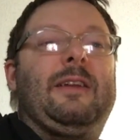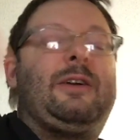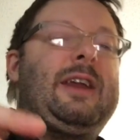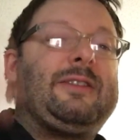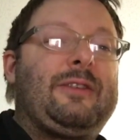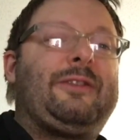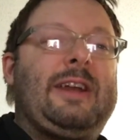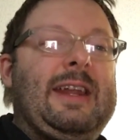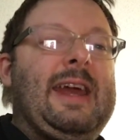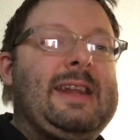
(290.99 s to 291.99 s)
okay, so
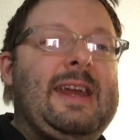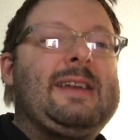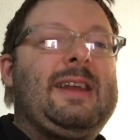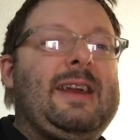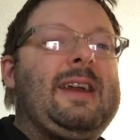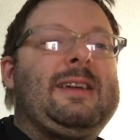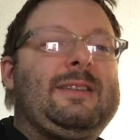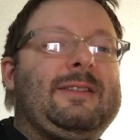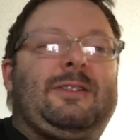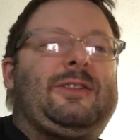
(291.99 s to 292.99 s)
forget NA and AA
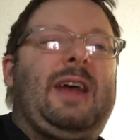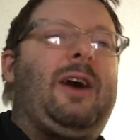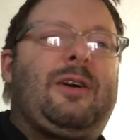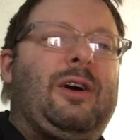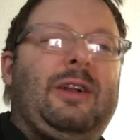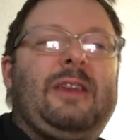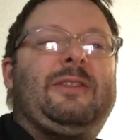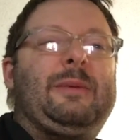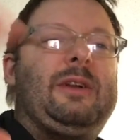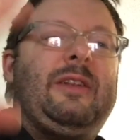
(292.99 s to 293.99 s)
and
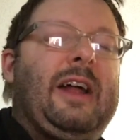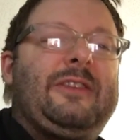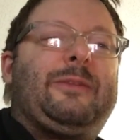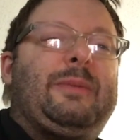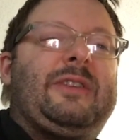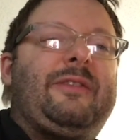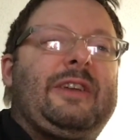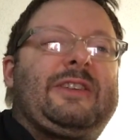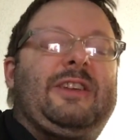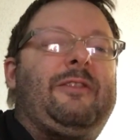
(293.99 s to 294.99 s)
alcoholism and all that
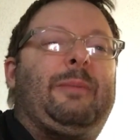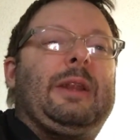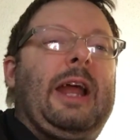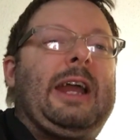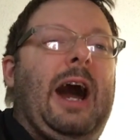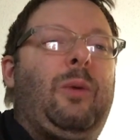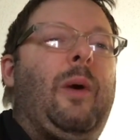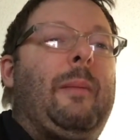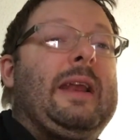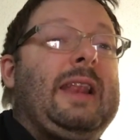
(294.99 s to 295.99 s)
specific stuff, but like I
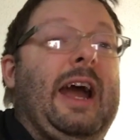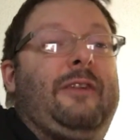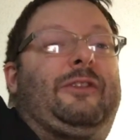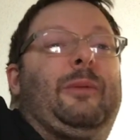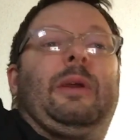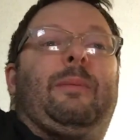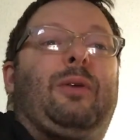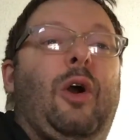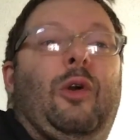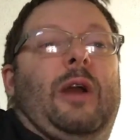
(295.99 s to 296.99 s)
want my life to be a
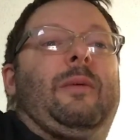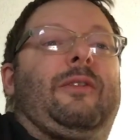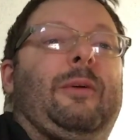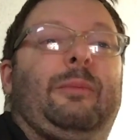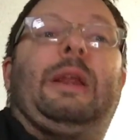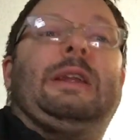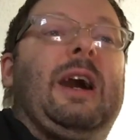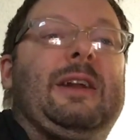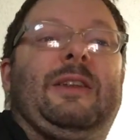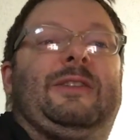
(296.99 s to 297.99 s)
program of complete
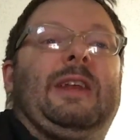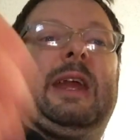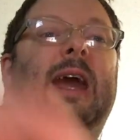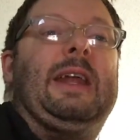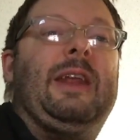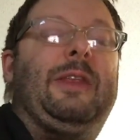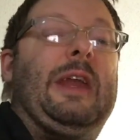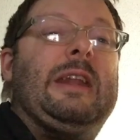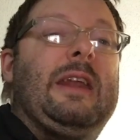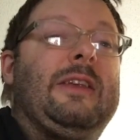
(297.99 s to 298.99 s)
honesty, and I think
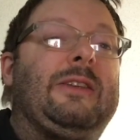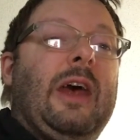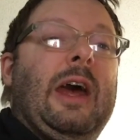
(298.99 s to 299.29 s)
it is